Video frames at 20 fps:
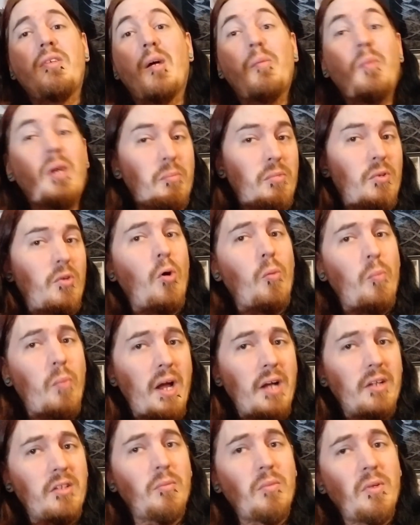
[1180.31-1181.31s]
I might go
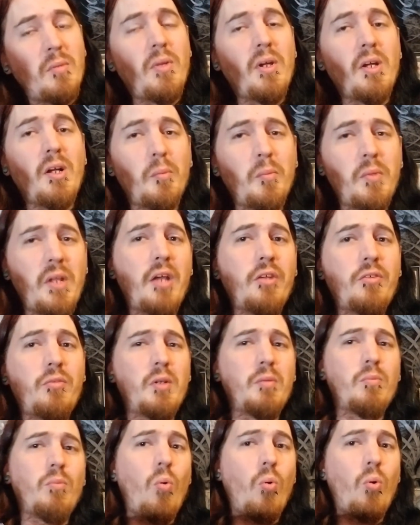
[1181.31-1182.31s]
back to Impaled
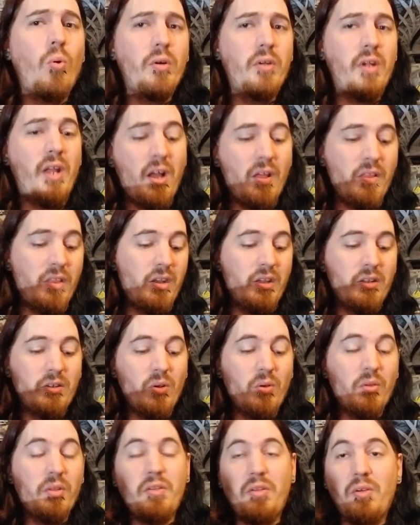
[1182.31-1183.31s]
Nazarene more now that I
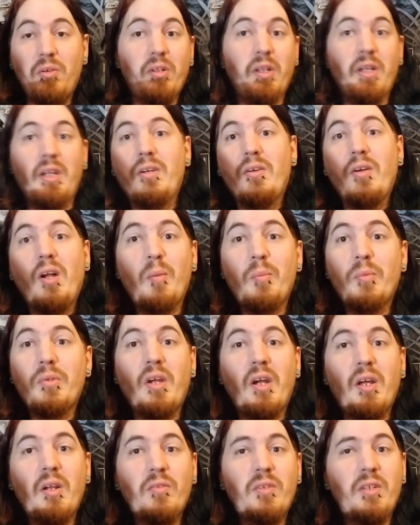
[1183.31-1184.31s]
know that their later albums
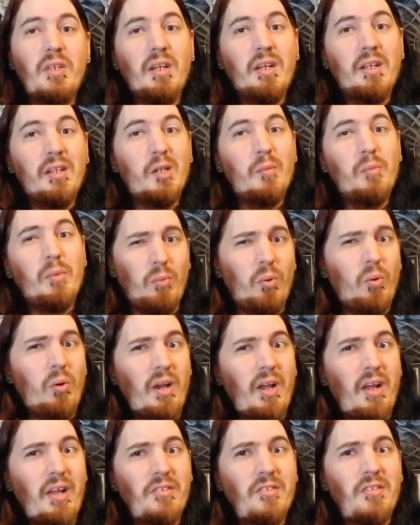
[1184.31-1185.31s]
kind of kick a little bit more
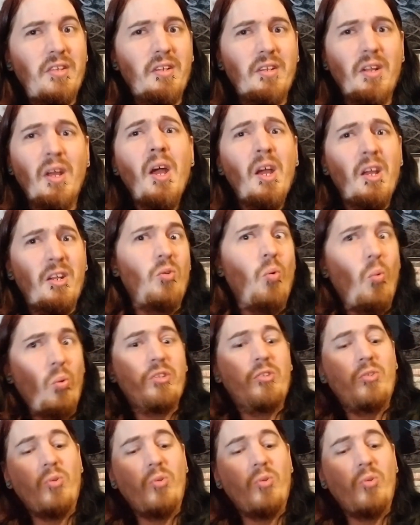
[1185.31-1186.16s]
ass than Norse,